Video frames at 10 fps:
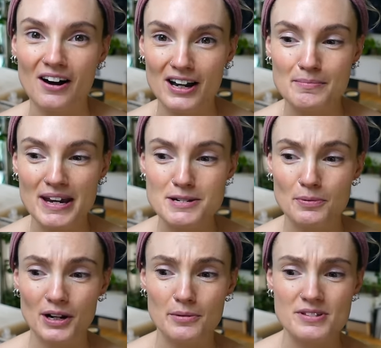I made
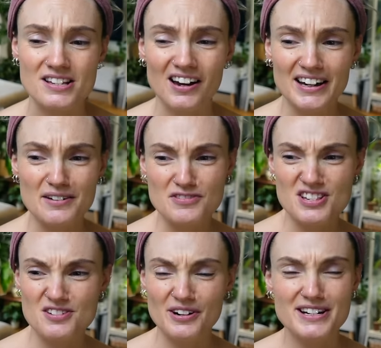when I was kind of
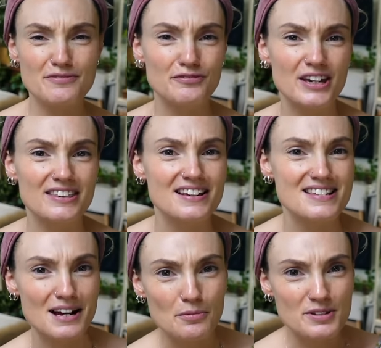just trying to figure
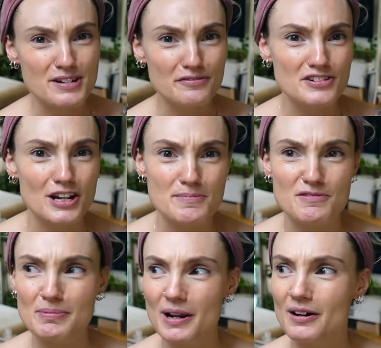things out with different types
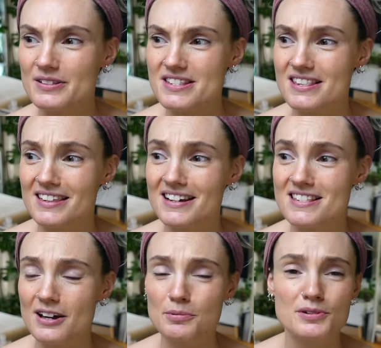of plants, things
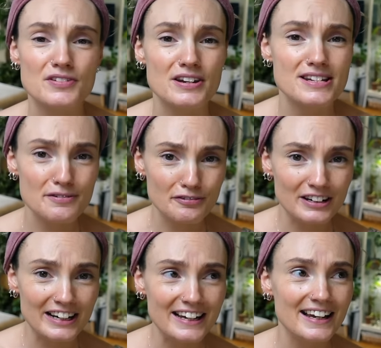that I would have done
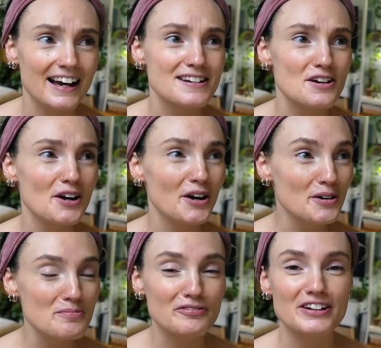differently, and
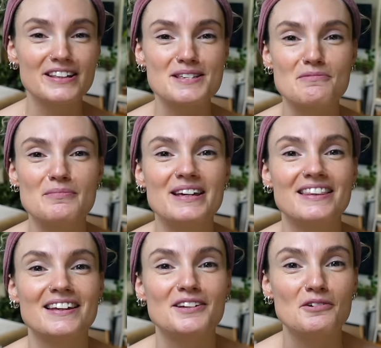hopefully this will mean
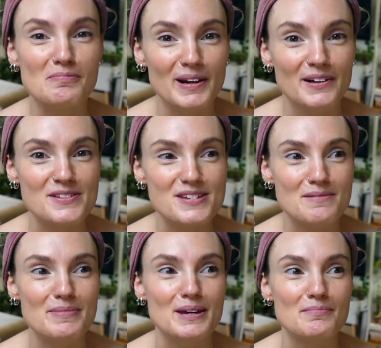that your plants
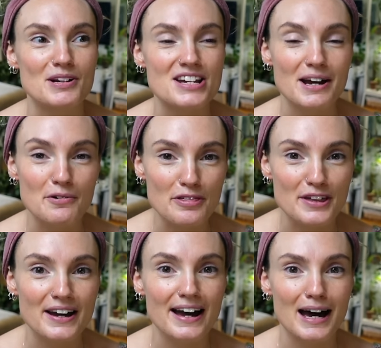can be much
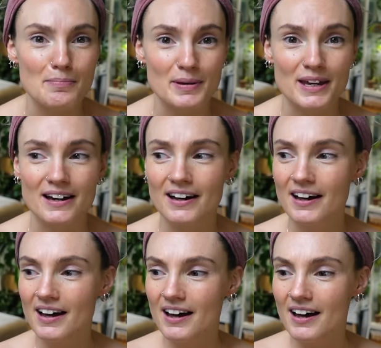healthier, happier,
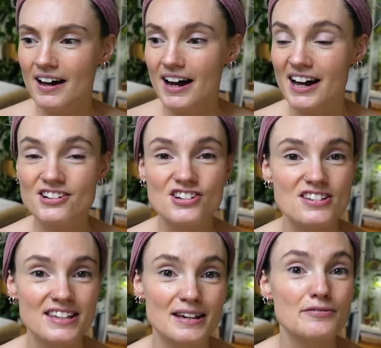and
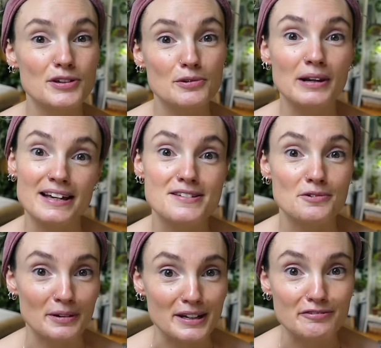just give you less
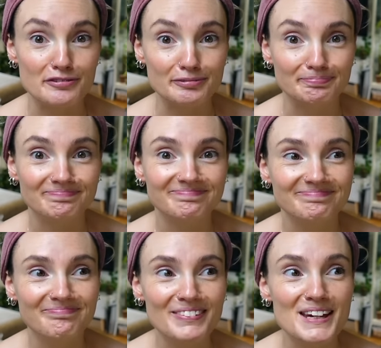grief.
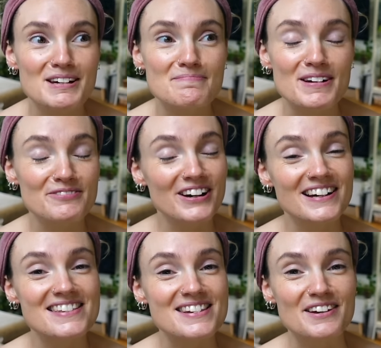But
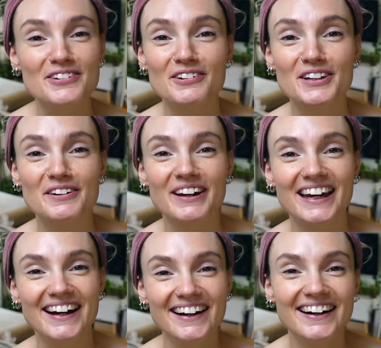first, if you're new
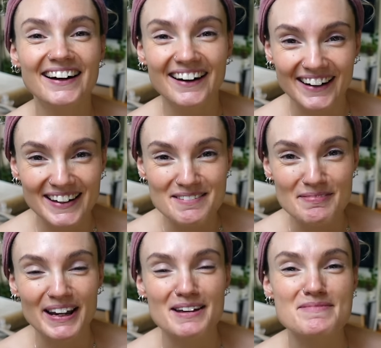here, hi,
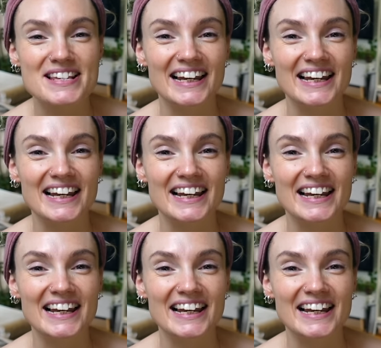my name's